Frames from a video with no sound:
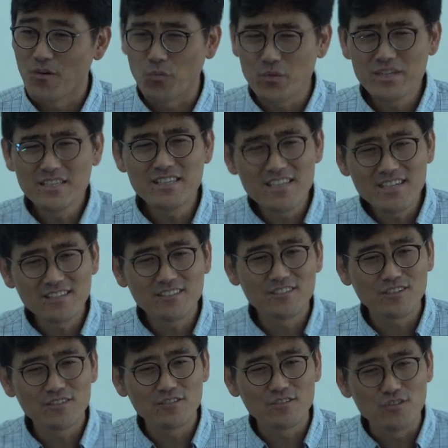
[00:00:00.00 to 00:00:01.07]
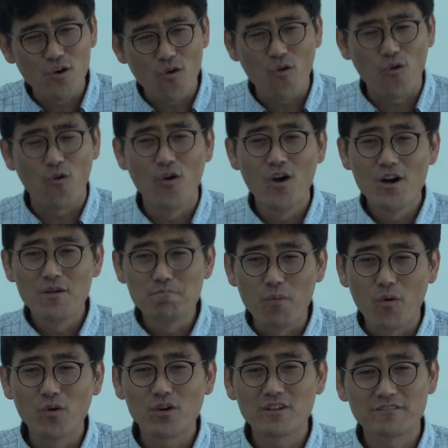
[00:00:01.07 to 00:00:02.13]
we need to know
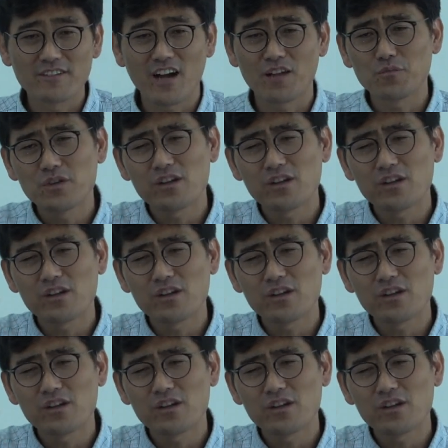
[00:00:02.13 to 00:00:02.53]
more of God.